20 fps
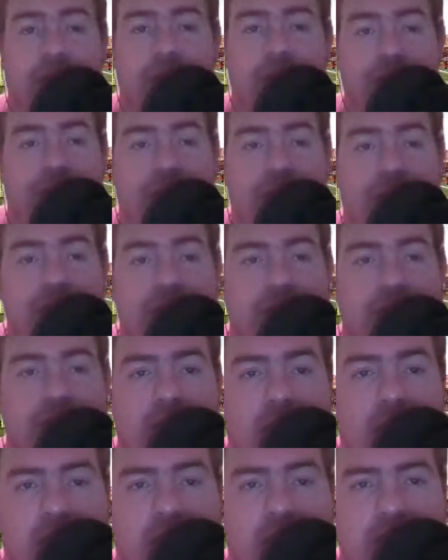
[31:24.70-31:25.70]
Johnson
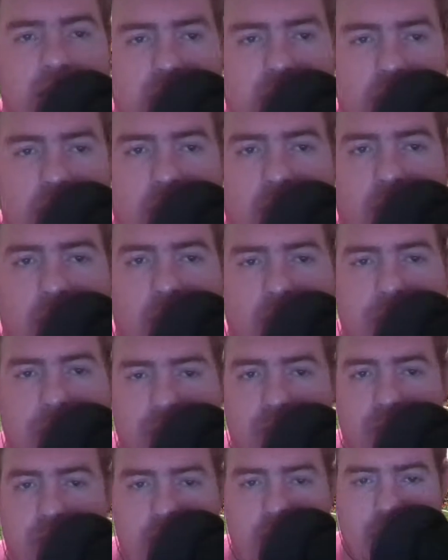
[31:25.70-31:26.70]
constantly on and off the
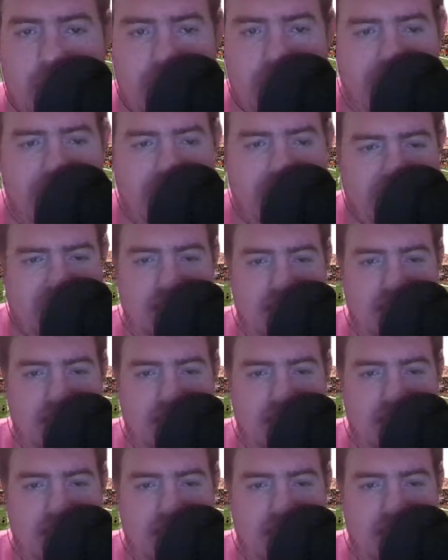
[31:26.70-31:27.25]
field. I mean, that kid.